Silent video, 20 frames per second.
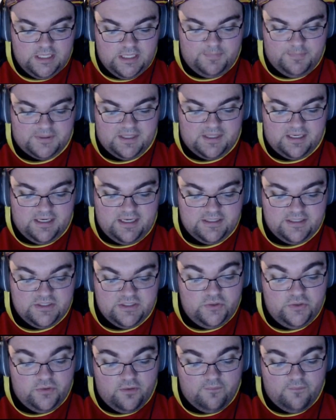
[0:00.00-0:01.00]
But then it has a
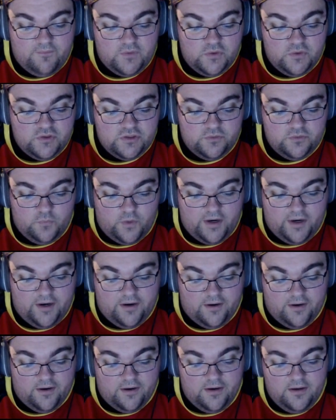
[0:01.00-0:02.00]
Union Fusion
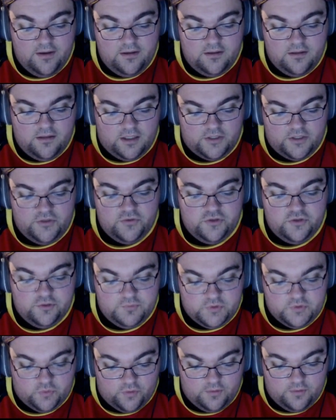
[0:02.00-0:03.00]
where Union
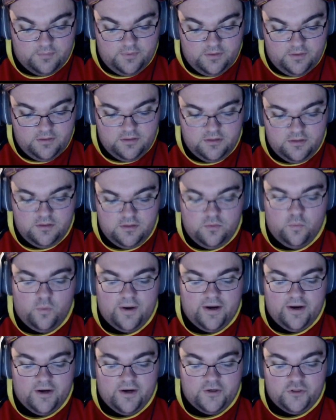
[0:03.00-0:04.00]
Absorb,
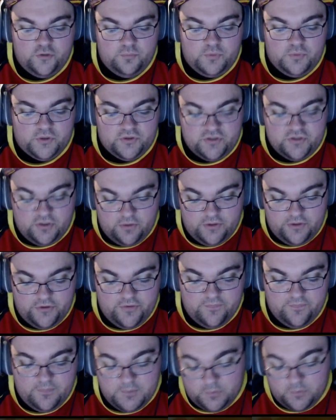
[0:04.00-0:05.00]
where you put a toe
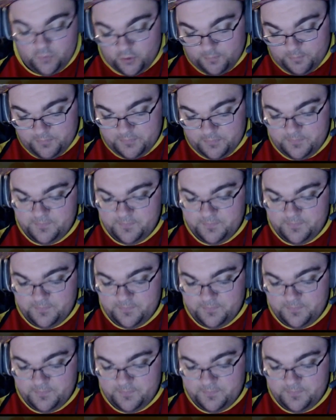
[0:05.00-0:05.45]
under from your warp,